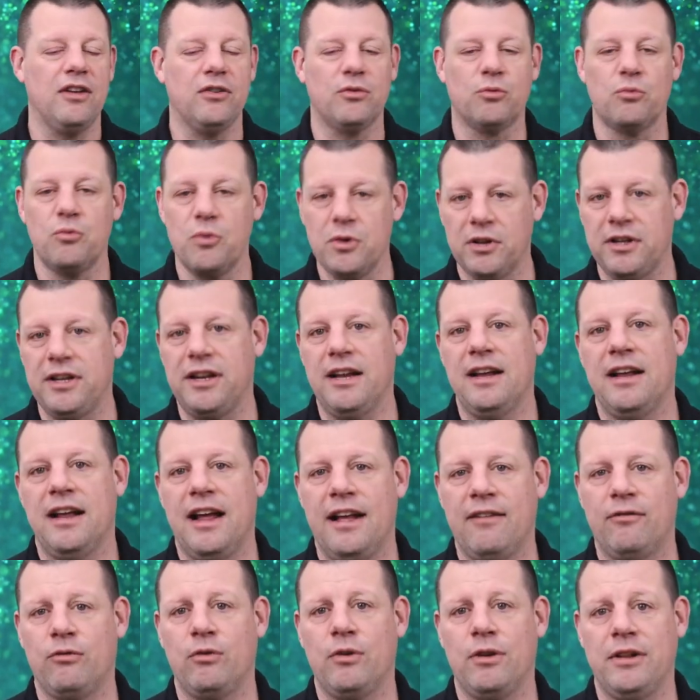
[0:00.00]
has really
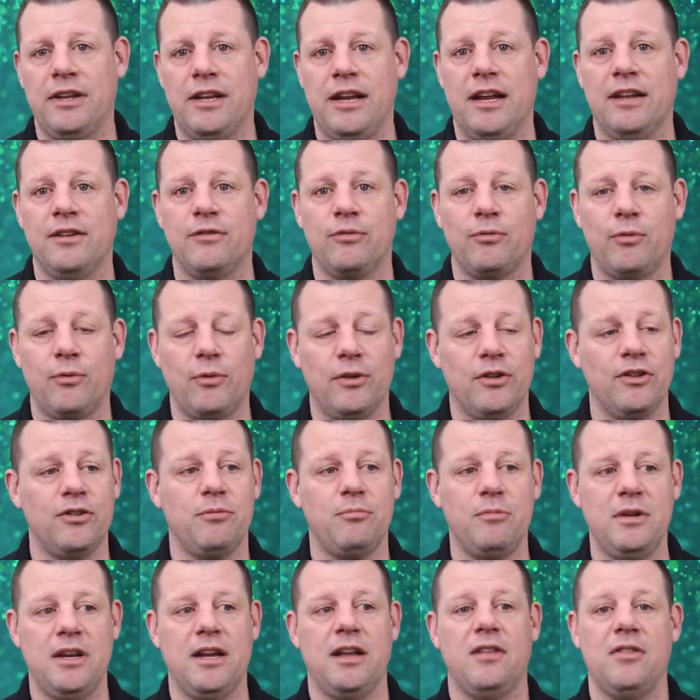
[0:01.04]
have really
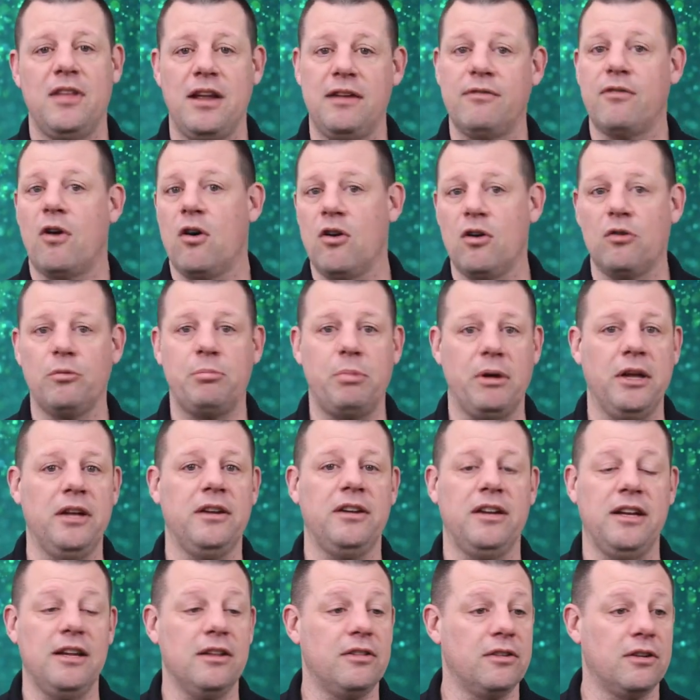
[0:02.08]
influenced me and they've all
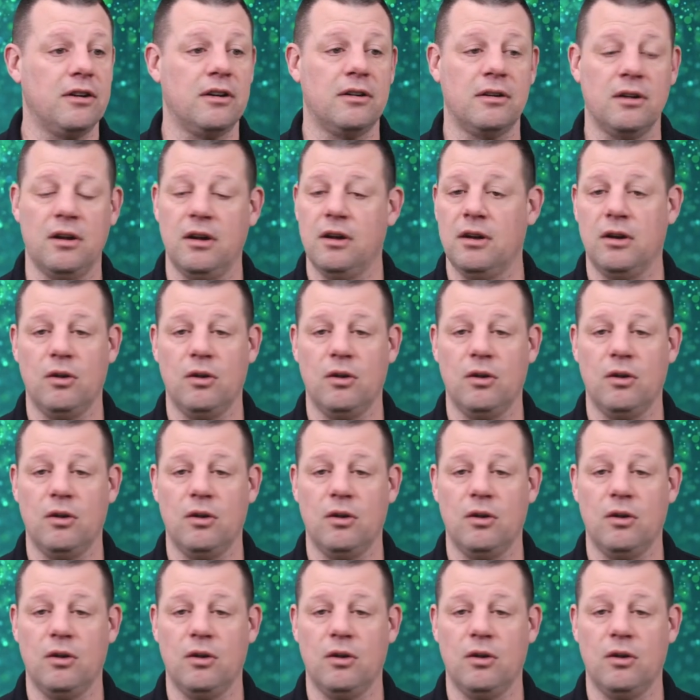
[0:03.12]
been either